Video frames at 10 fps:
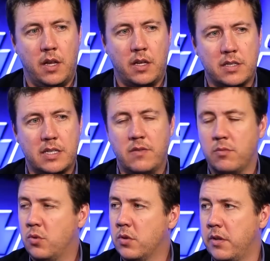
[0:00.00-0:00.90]
I think Stephen
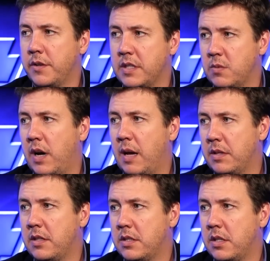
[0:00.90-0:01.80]
Moore's lost his way a
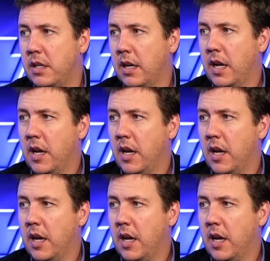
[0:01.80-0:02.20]
bit this year.